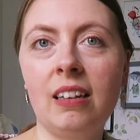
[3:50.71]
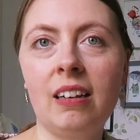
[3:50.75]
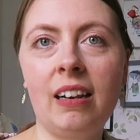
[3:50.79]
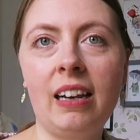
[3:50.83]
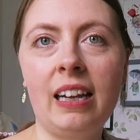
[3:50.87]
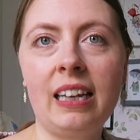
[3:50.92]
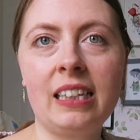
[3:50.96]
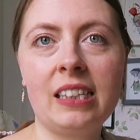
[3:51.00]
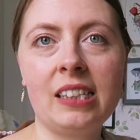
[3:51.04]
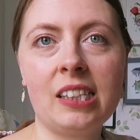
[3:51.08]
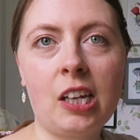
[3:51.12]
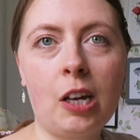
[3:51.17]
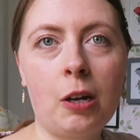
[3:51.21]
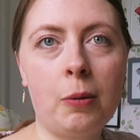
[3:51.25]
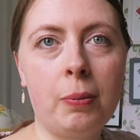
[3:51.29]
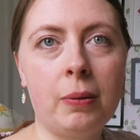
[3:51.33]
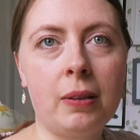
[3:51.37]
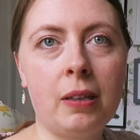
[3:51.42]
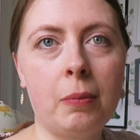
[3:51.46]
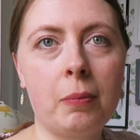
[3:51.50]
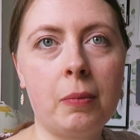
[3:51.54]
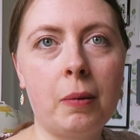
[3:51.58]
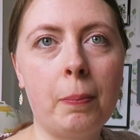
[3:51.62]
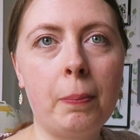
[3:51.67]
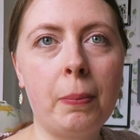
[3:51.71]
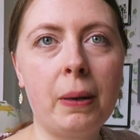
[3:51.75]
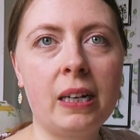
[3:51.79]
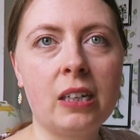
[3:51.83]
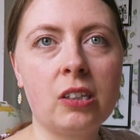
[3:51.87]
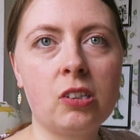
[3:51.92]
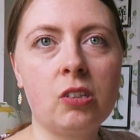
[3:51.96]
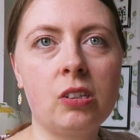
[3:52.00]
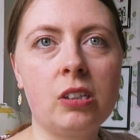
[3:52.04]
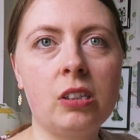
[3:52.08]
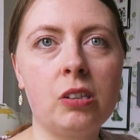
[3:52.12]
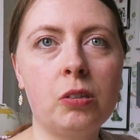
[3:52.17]
let's open them. The
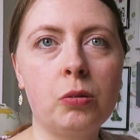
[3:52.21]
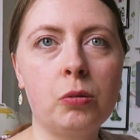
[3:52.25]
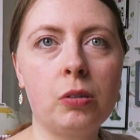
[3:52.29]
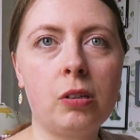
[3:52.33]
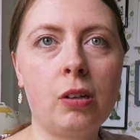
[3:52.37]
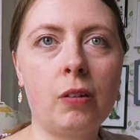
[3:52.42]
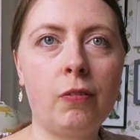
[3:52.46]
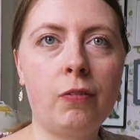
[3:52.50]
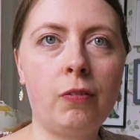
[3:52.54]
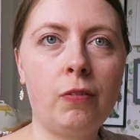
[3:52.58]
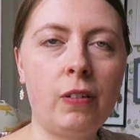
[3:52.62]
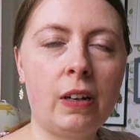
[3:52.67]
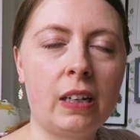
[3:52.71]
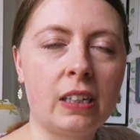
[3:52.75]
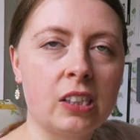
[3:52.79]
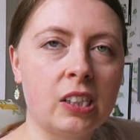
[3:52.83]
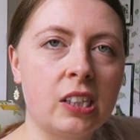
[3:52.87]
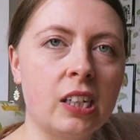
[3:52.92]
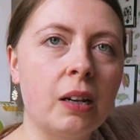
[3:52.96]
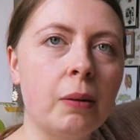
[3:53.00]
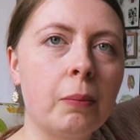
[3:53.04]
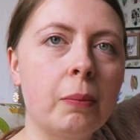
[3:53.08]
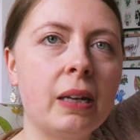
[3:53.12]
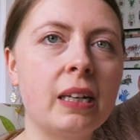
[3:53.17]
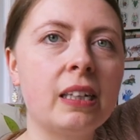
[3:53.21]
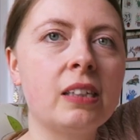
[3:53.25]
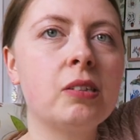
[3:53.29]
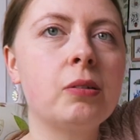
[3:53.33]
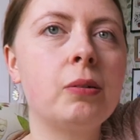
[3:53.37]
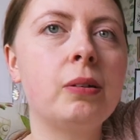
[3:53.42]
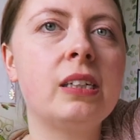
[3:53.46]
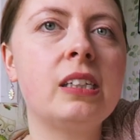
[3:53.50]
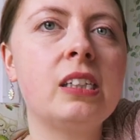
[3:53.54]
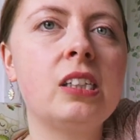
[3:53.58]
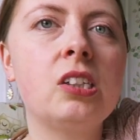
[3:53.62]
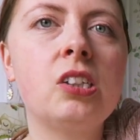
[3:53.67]
battery is also flashing at me,
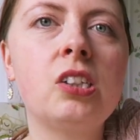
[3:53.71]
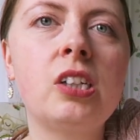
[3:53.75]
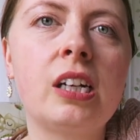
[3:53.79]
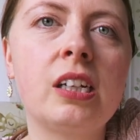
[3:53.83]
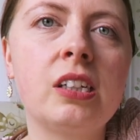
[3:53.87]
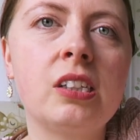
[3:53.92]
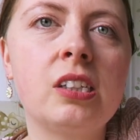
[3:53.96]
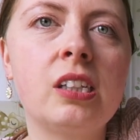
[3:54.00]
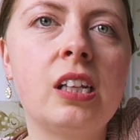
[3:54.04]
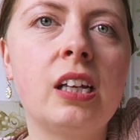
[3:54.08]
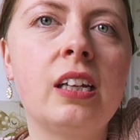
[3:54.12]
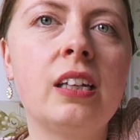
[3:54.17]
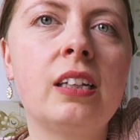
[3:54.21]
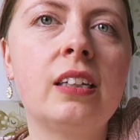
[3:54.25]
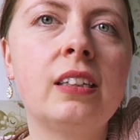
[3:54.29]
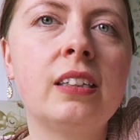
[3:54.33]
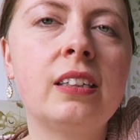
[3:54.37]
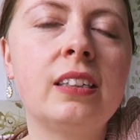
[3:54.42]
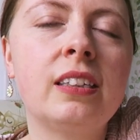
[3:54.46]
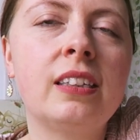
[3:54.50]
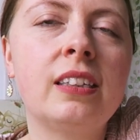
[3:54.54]
so I need to change that.